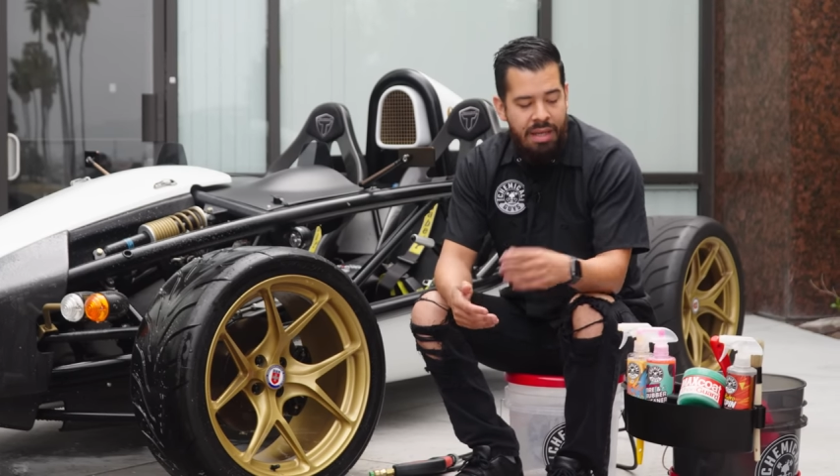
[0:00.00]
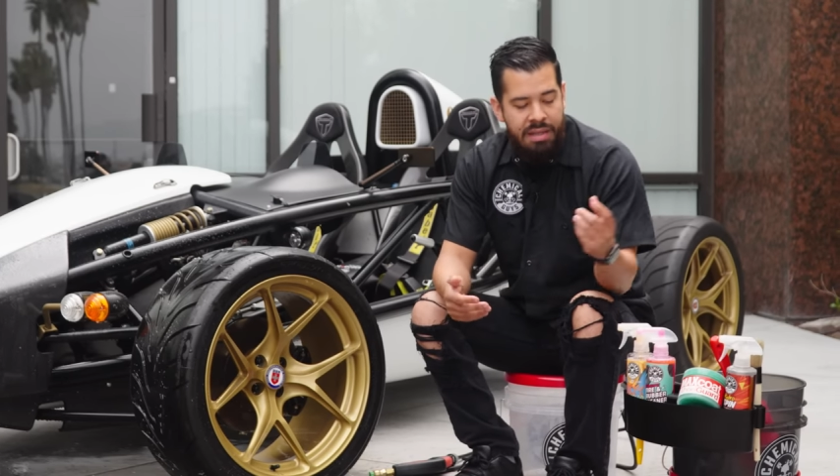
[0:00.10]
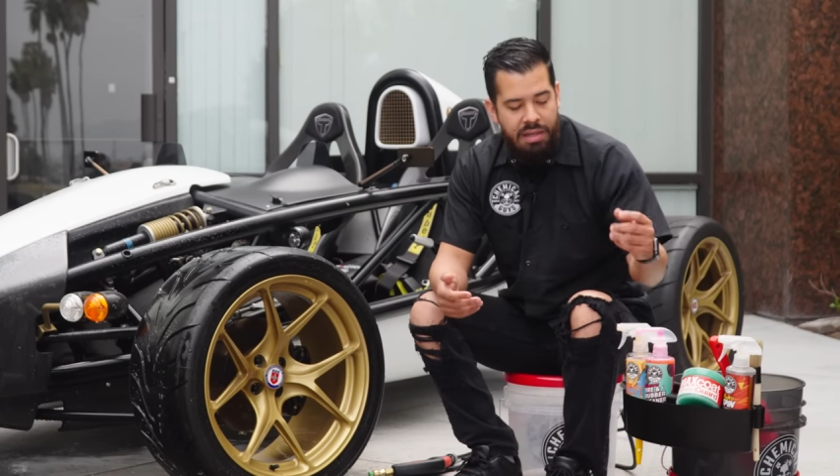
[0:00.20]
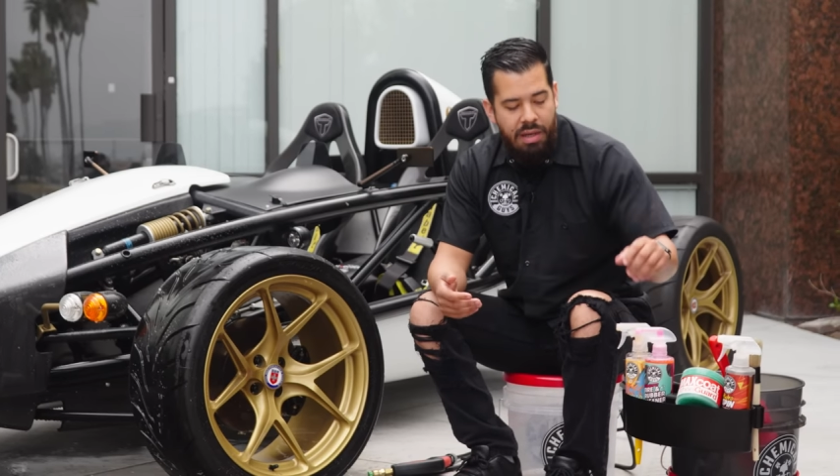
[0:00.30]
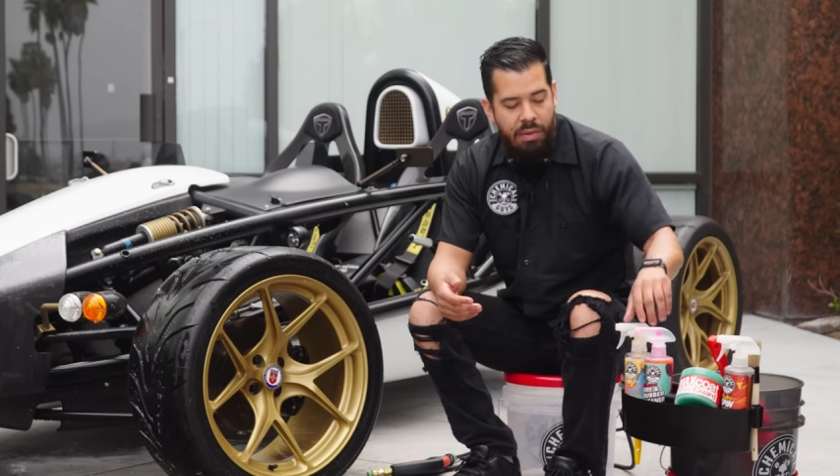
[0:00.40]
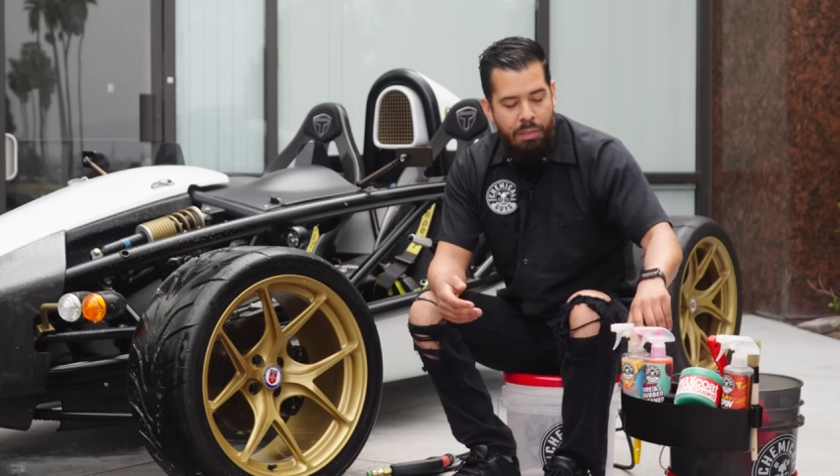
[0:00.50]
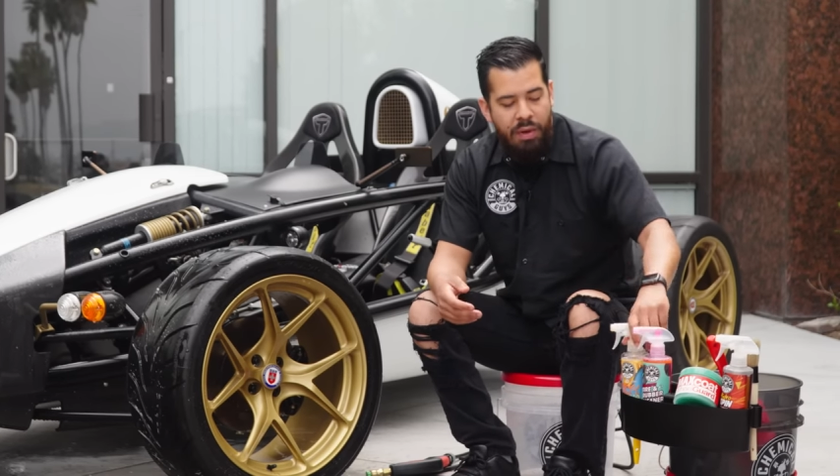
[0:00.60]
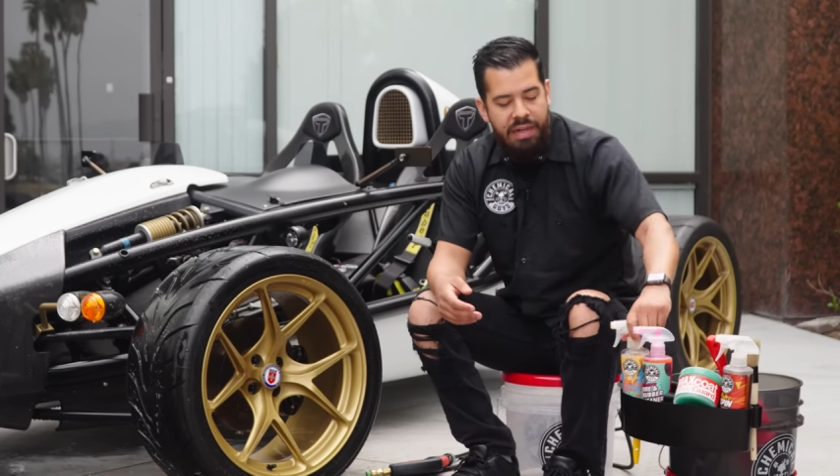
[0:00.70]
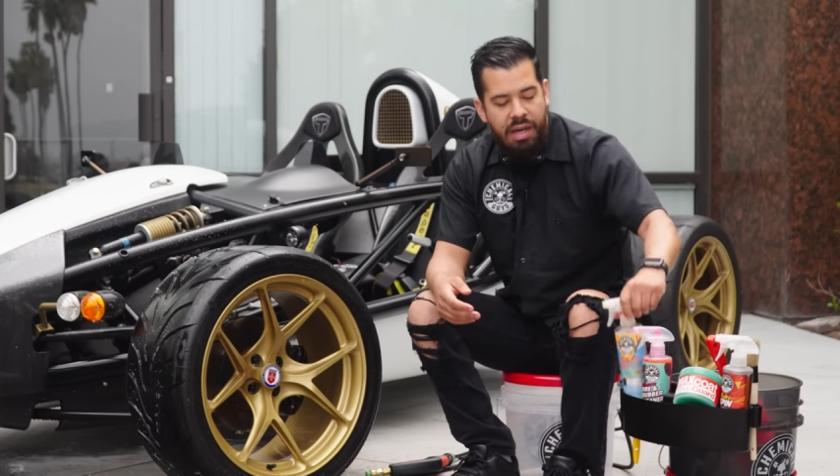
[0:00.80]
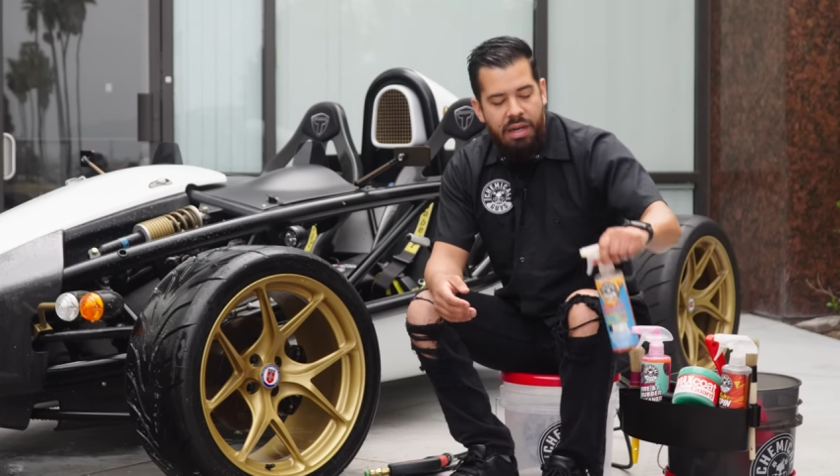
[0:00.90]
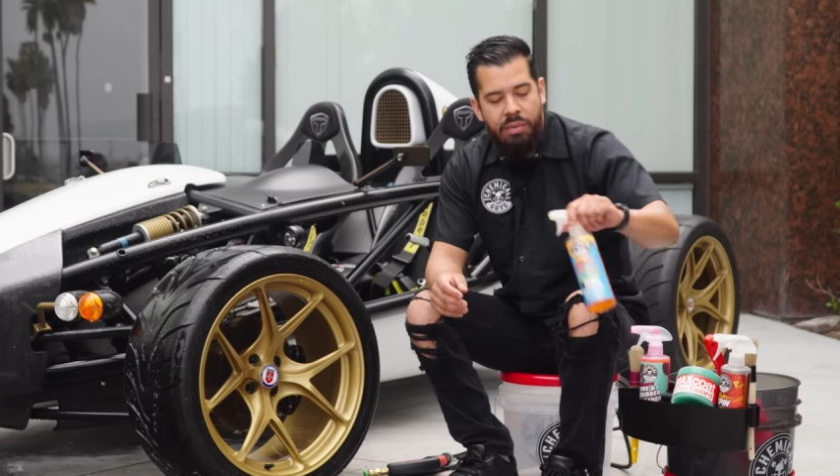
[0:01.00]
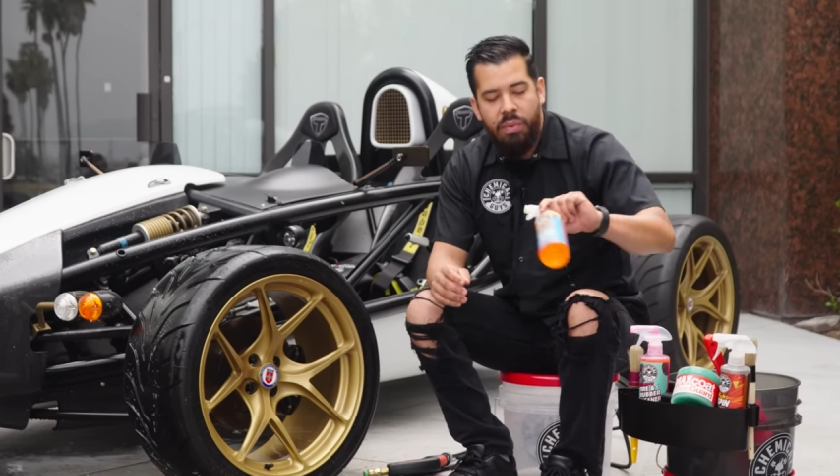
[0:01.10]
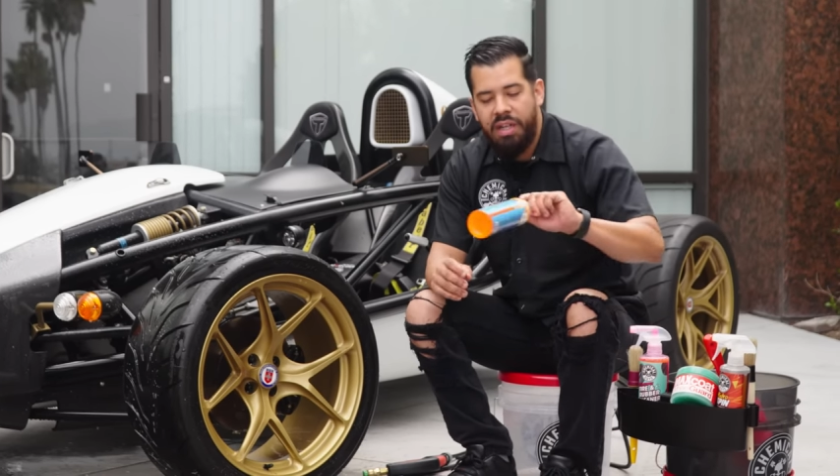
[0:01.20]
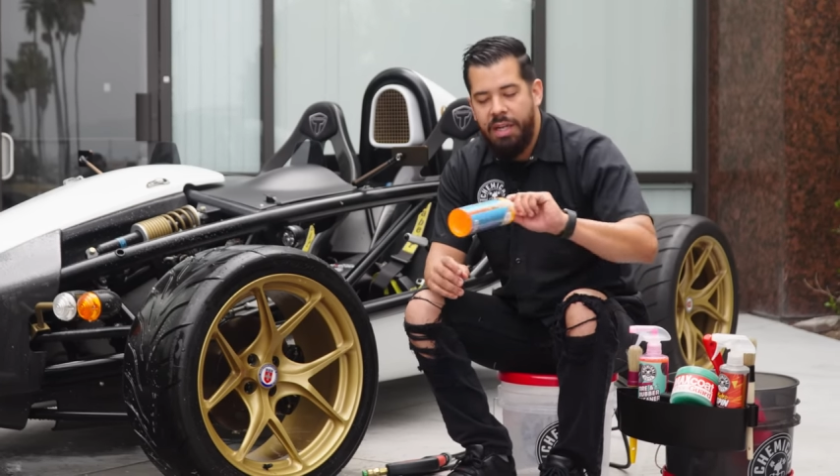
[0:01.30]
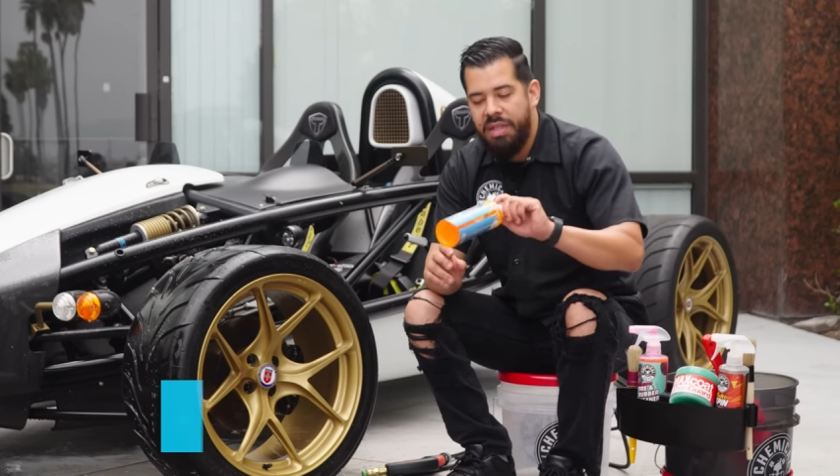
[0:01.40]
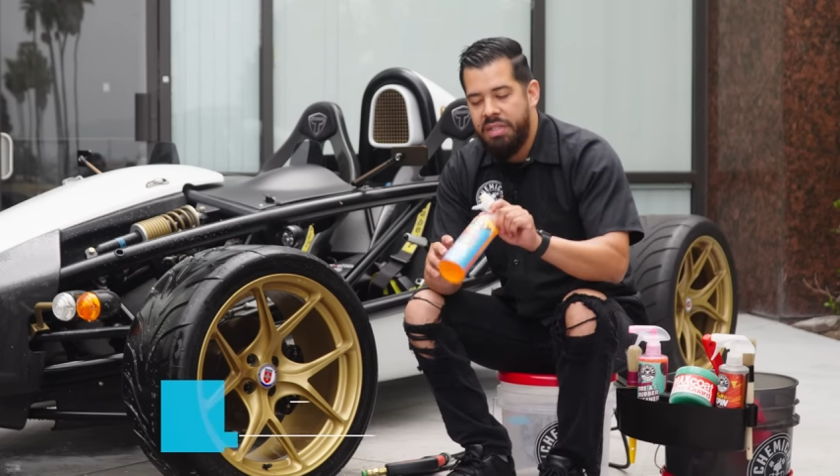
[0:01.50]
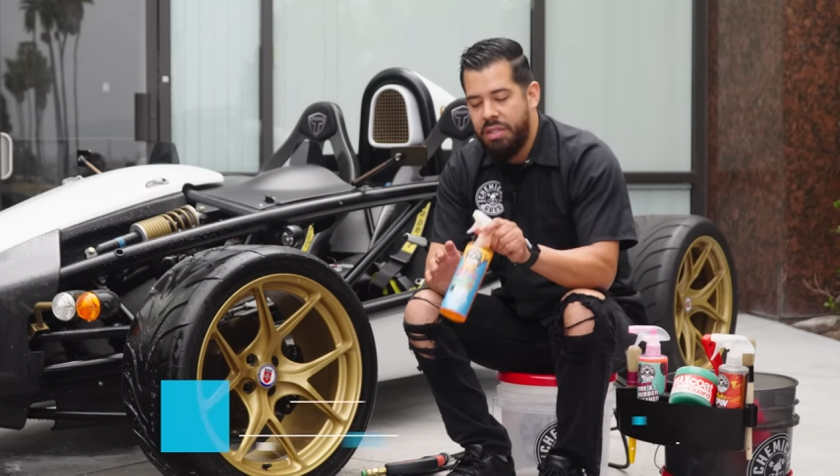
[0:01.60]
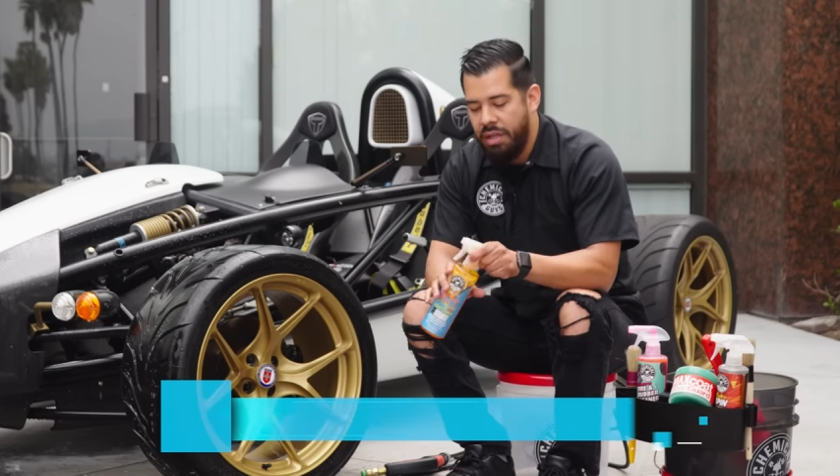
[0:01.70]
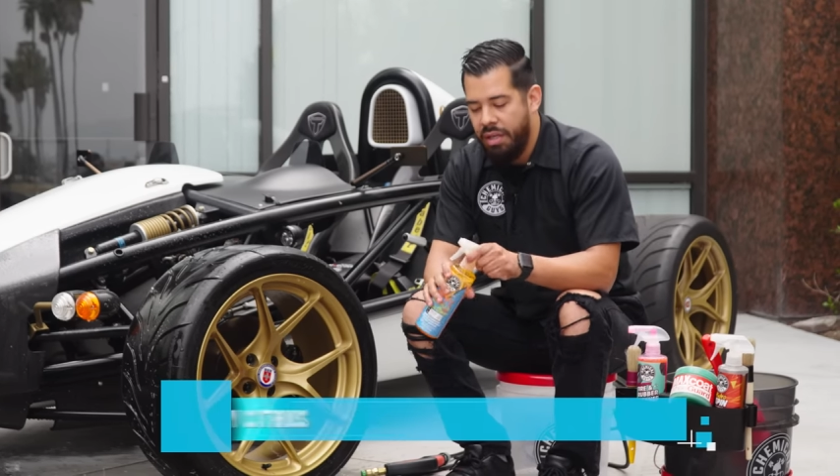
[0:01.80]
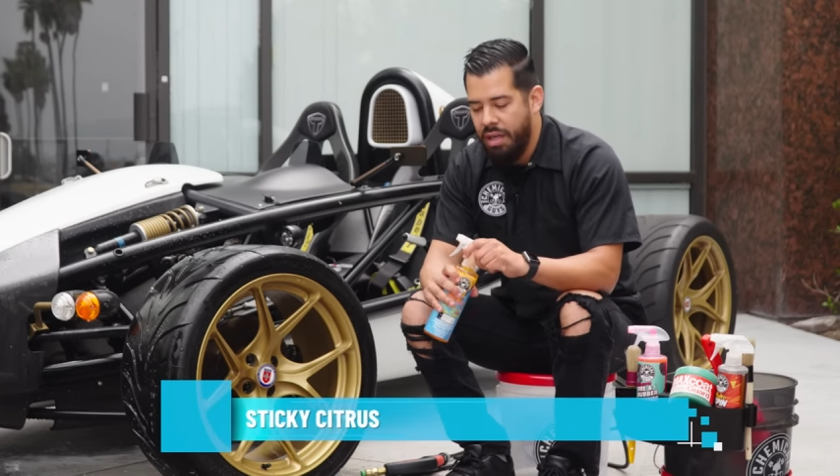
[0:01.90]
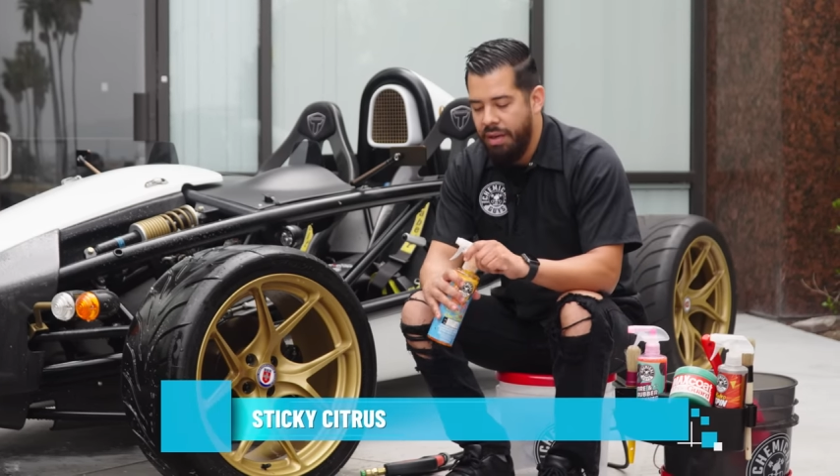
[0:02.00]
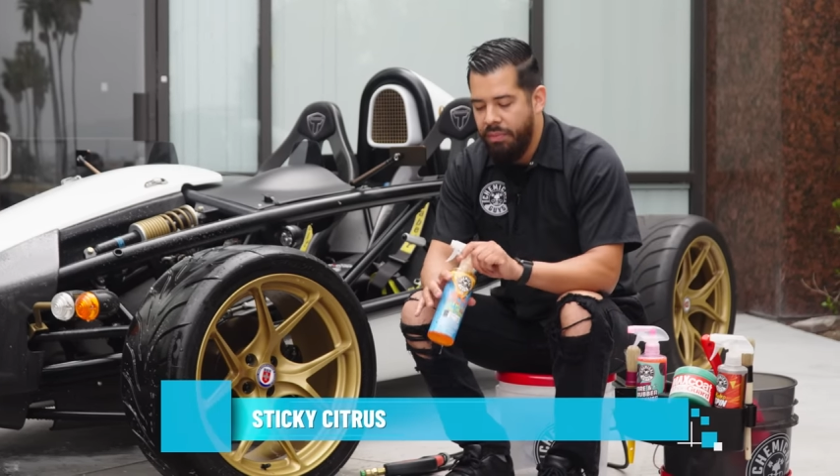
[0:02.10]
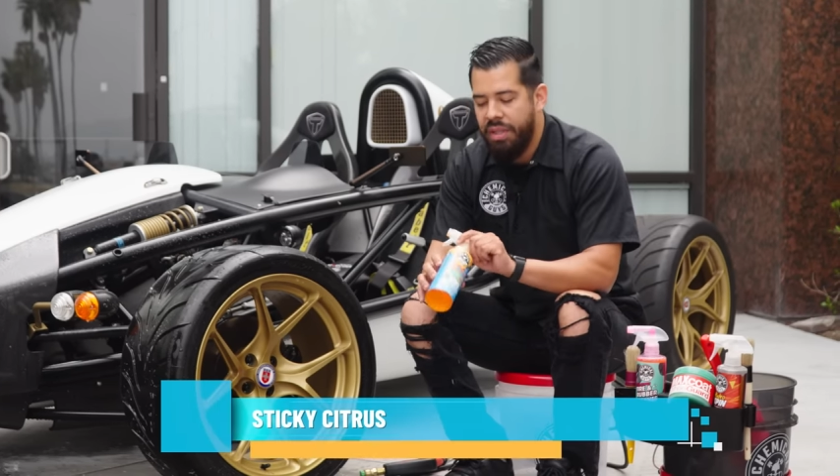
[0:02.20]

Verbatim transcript: So moving on, we're gonna be starting off